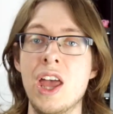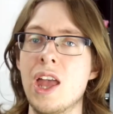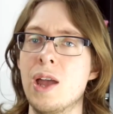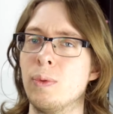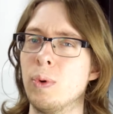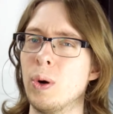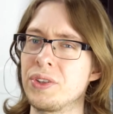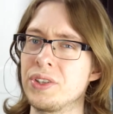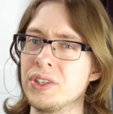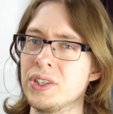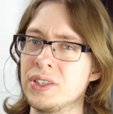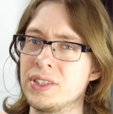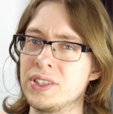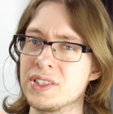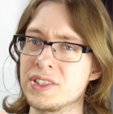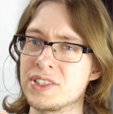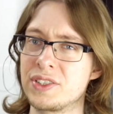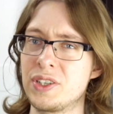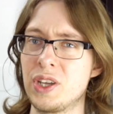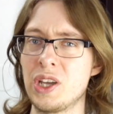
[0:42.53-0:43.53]
What it
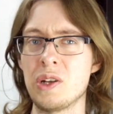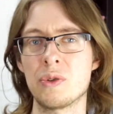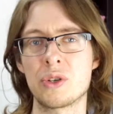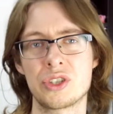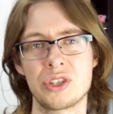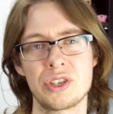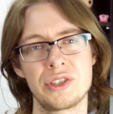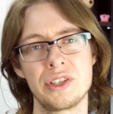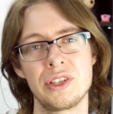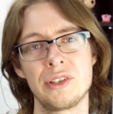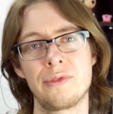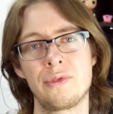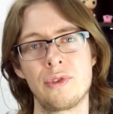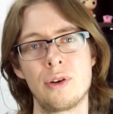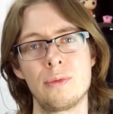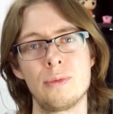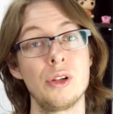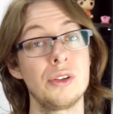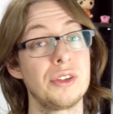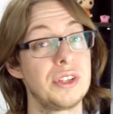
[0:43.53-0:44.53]
distinguishes it
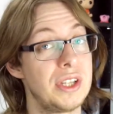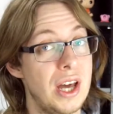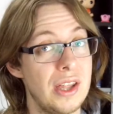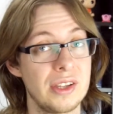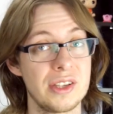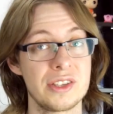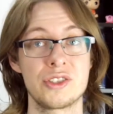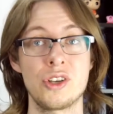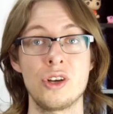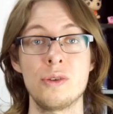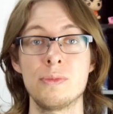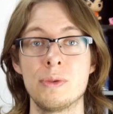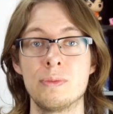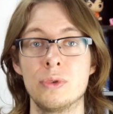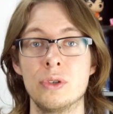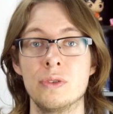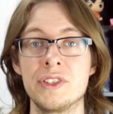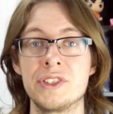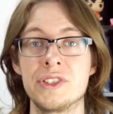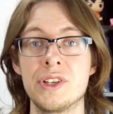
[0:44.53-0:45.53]
from all the other zombie
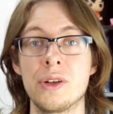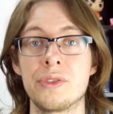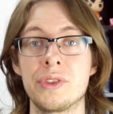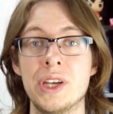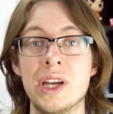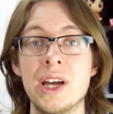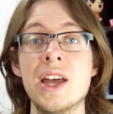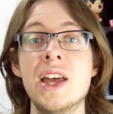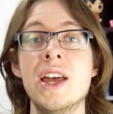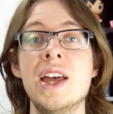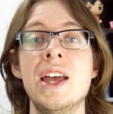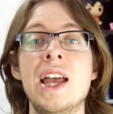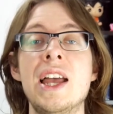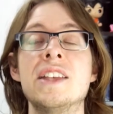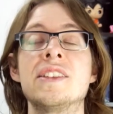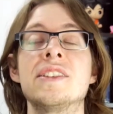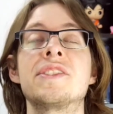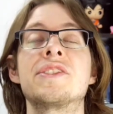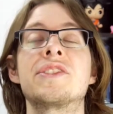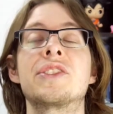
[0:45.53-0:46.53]
movies out there is
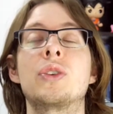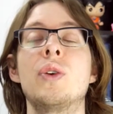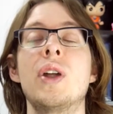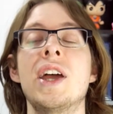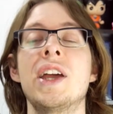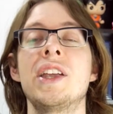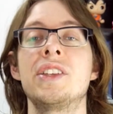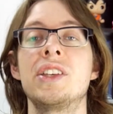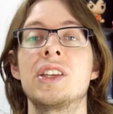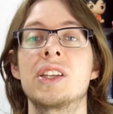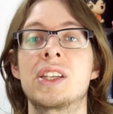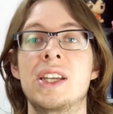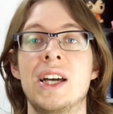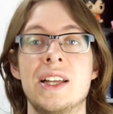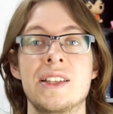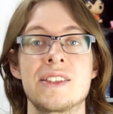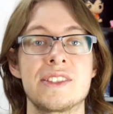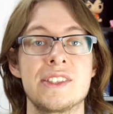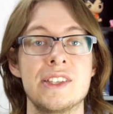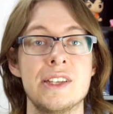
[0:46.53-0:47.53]
its great
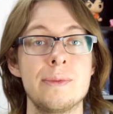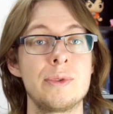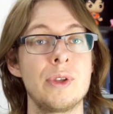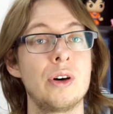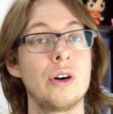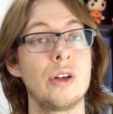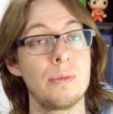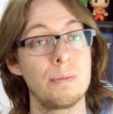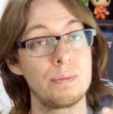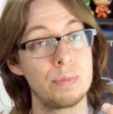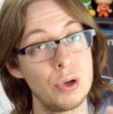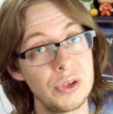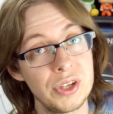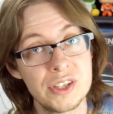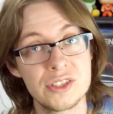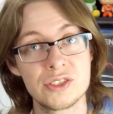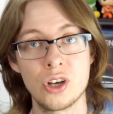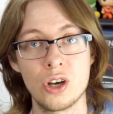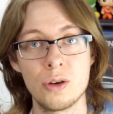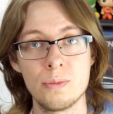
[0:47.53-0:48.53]
concept on putting
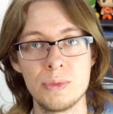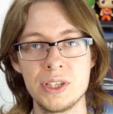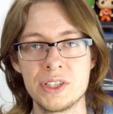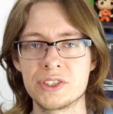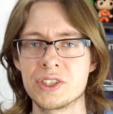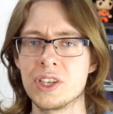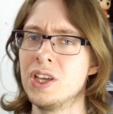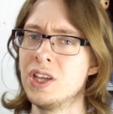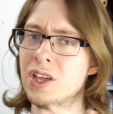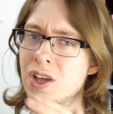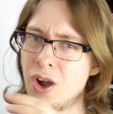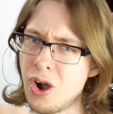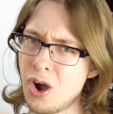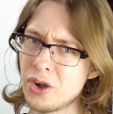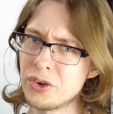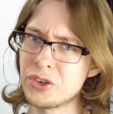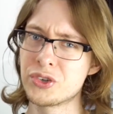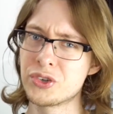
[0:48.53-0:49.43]
zombies on a